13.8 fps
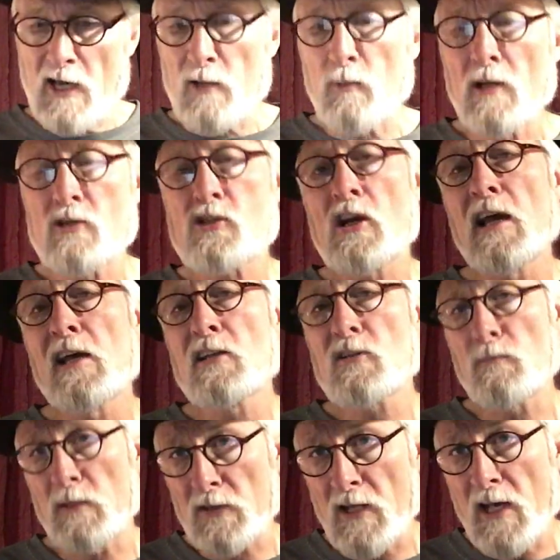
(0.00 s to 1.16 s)
had one chance,
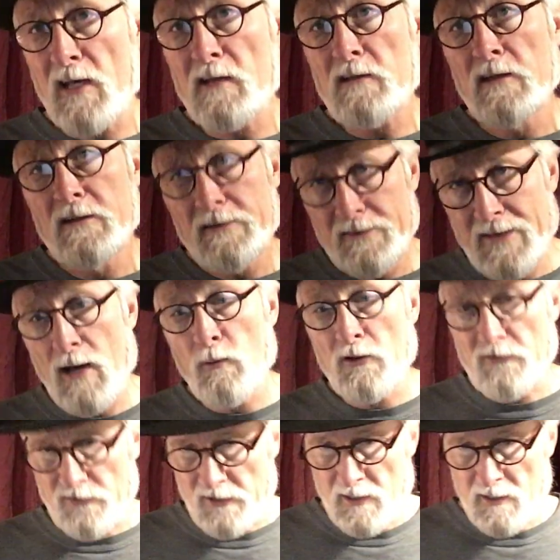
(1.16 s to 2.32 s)
but then that
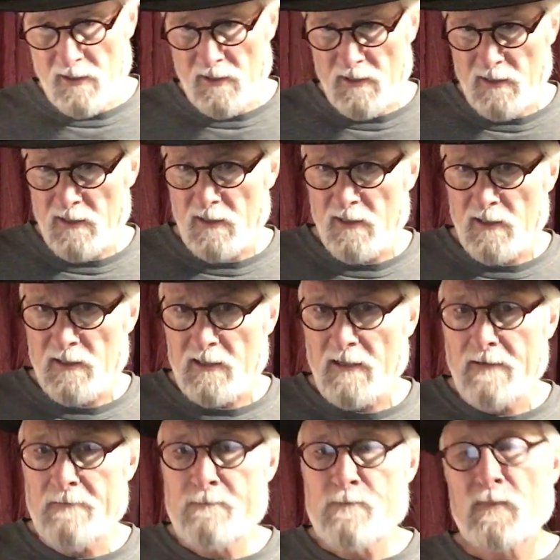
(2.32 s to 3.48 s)
was it.
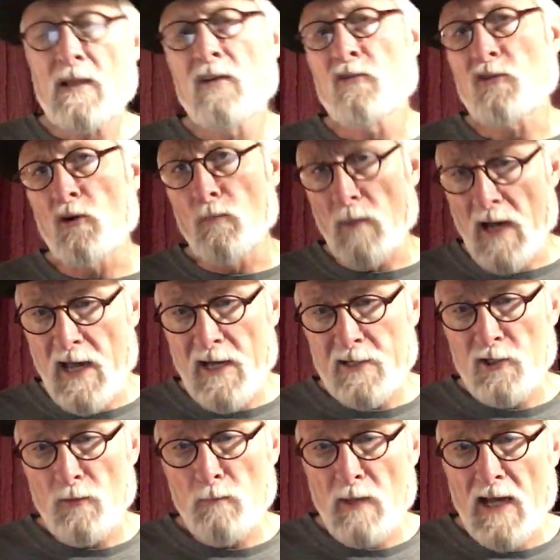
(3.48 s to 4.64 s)
So pack
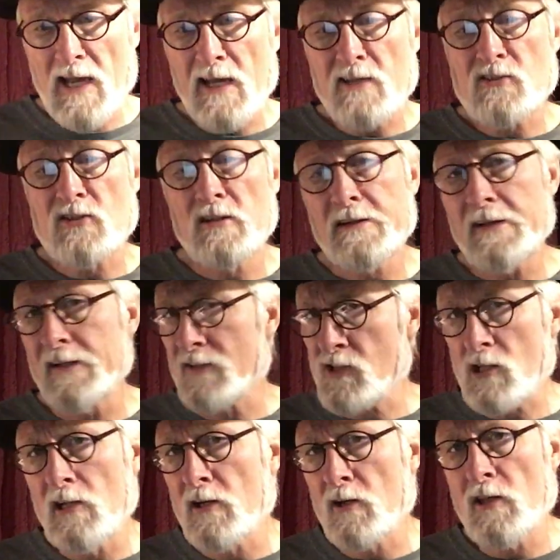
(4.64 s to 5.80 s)
your bags, it's
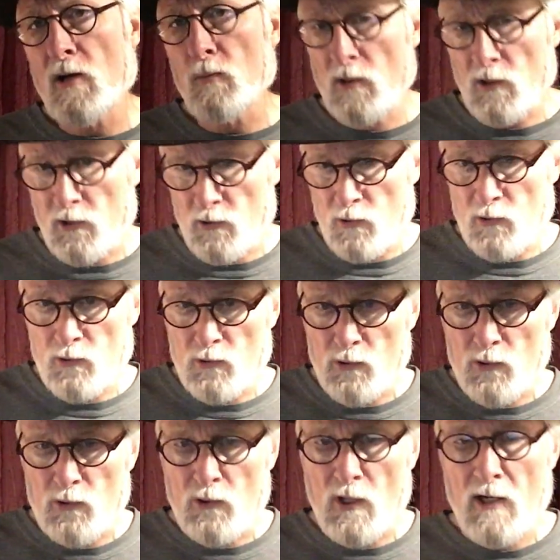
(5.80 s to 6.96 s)
clear that we're through.
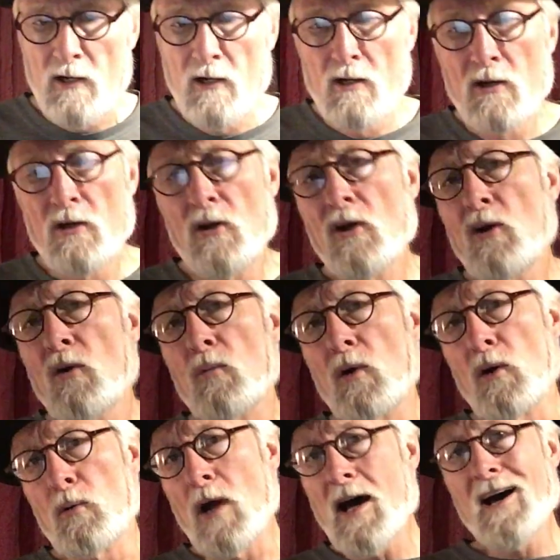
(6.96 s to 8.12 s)

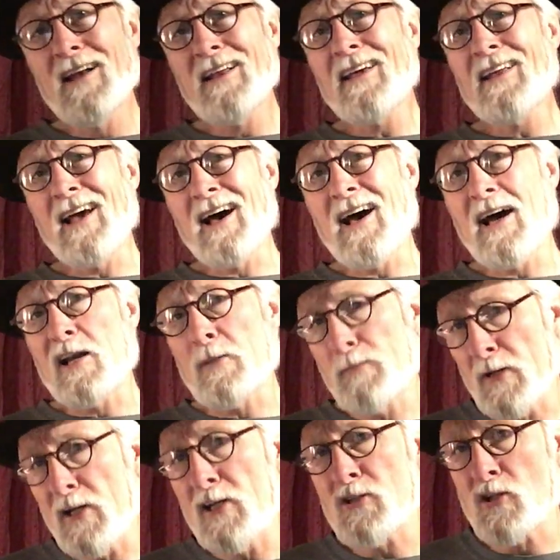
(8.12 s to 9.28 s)
We're running out of
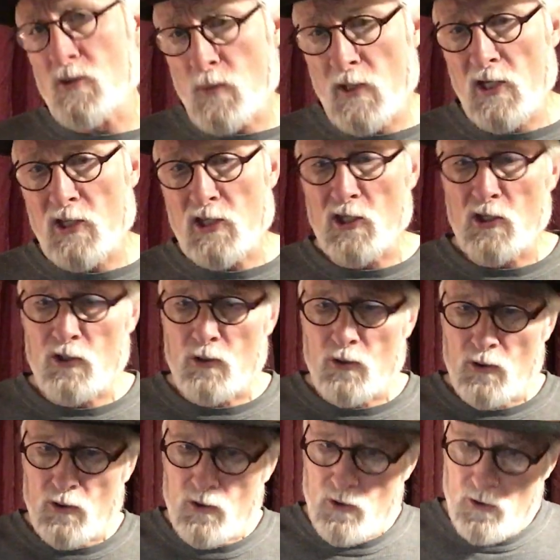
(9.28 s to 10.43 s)
patience with
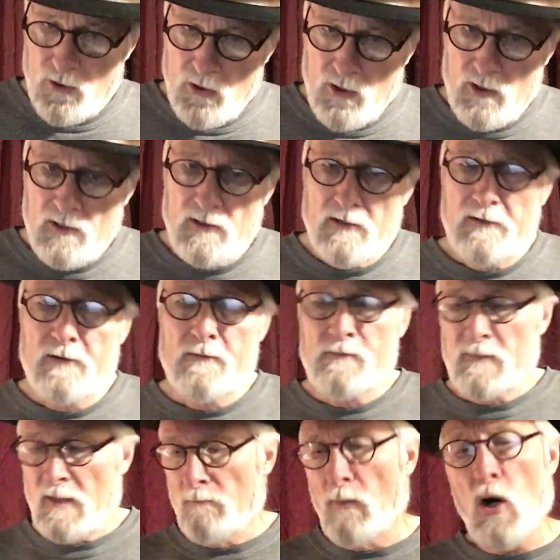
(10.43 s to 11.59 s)
you.
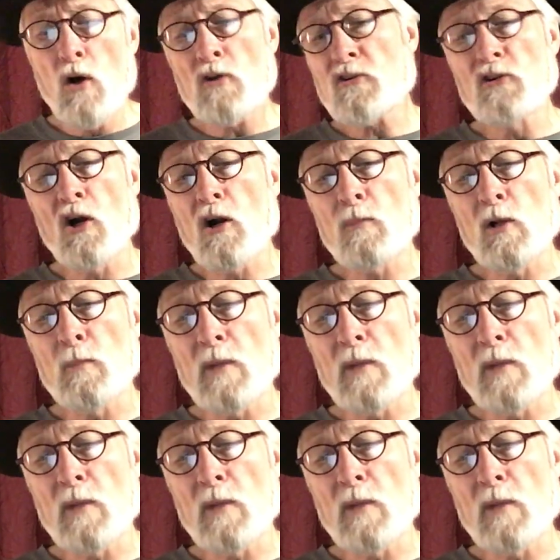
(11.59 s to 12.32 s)
Most normal